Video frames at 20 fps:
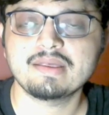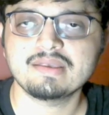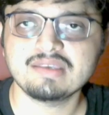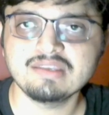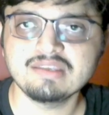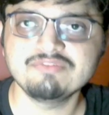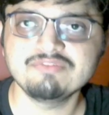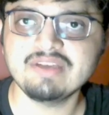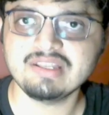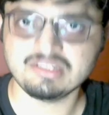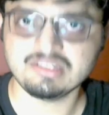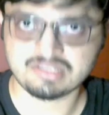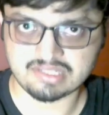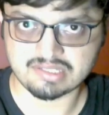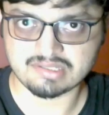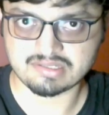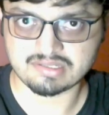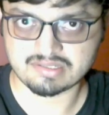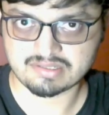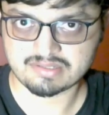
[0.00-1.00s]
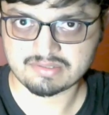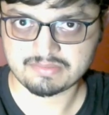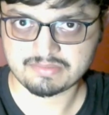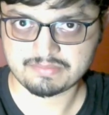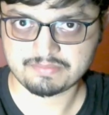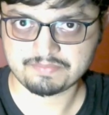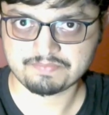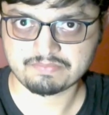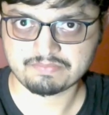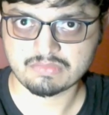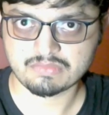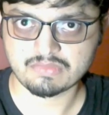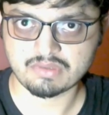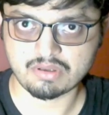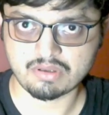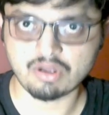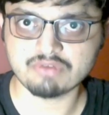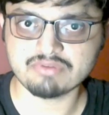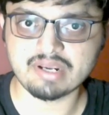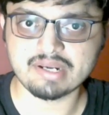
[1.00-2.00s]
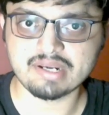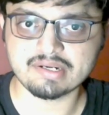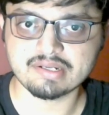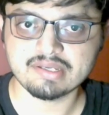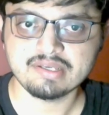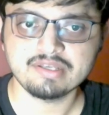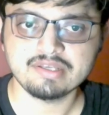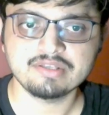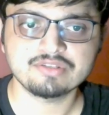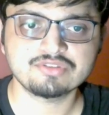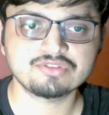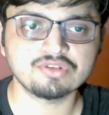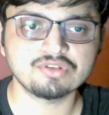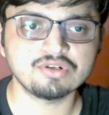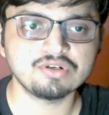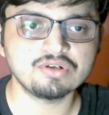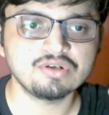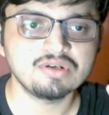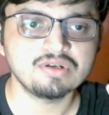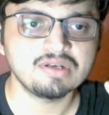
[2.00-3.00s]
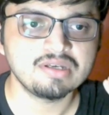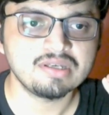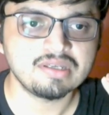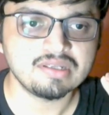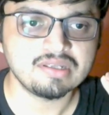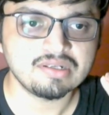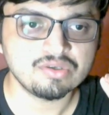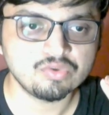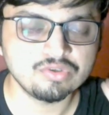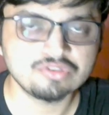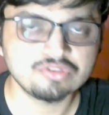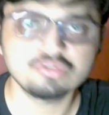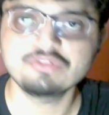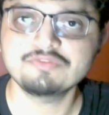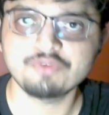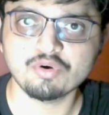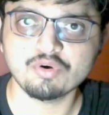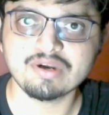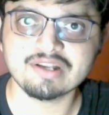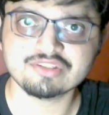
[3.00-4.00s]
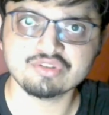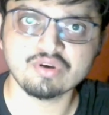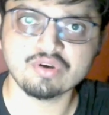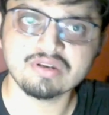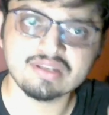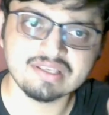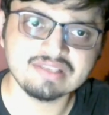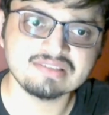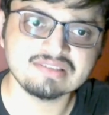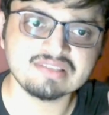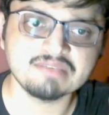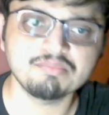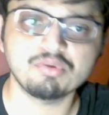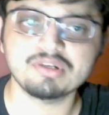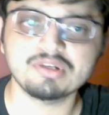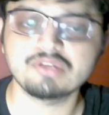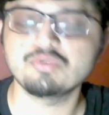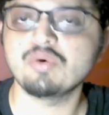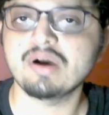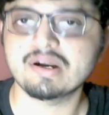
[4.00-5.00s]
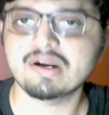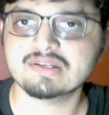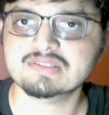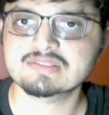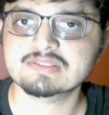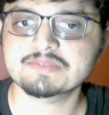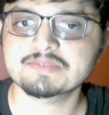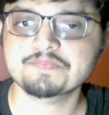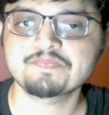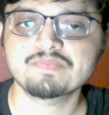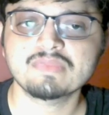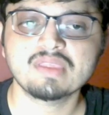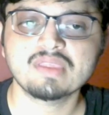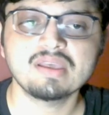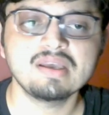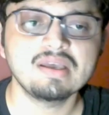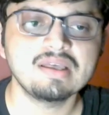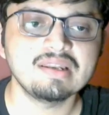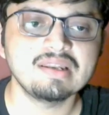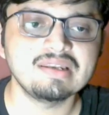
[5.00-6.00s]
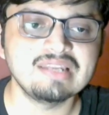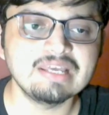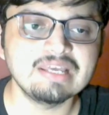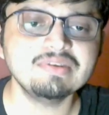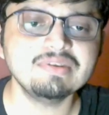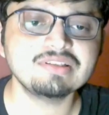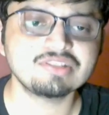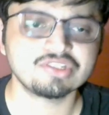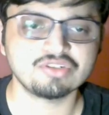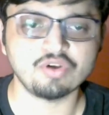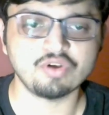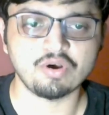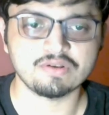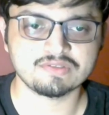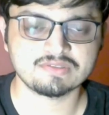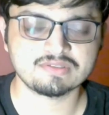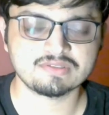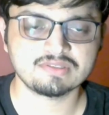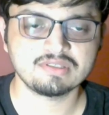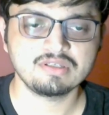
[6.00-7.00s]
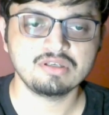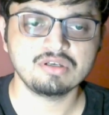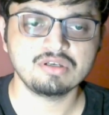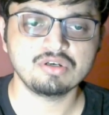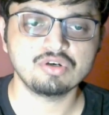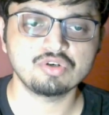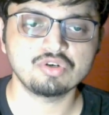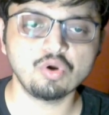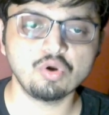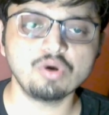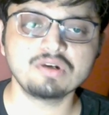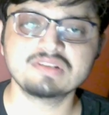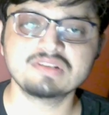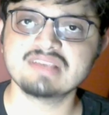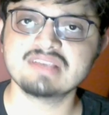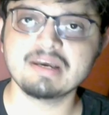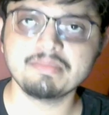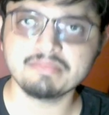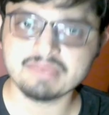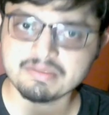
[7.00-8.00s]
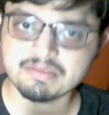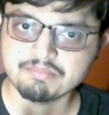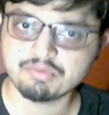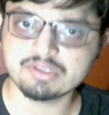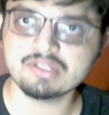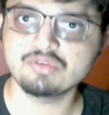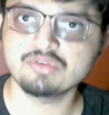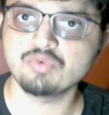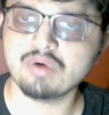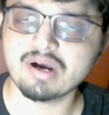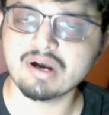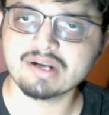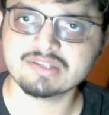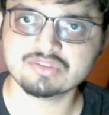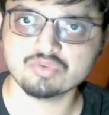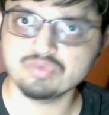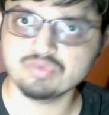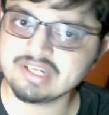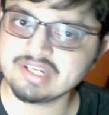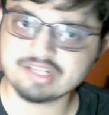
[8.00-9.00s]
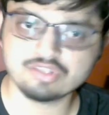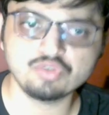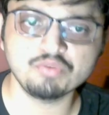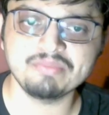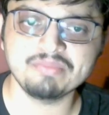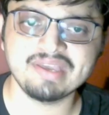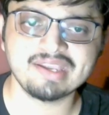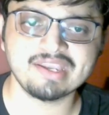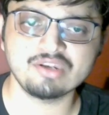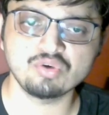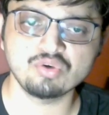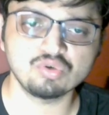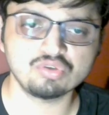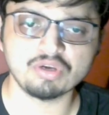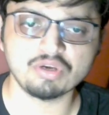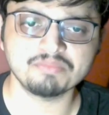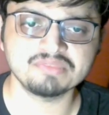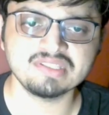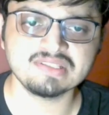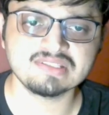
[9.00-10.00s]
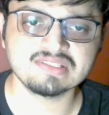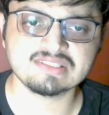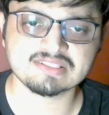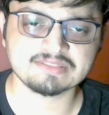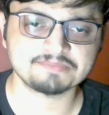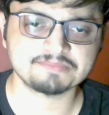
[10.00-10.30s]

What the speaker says: invented. All right. So we should focus on his important works. Lévi-Strauss wrote some important works. We need to make a note of this.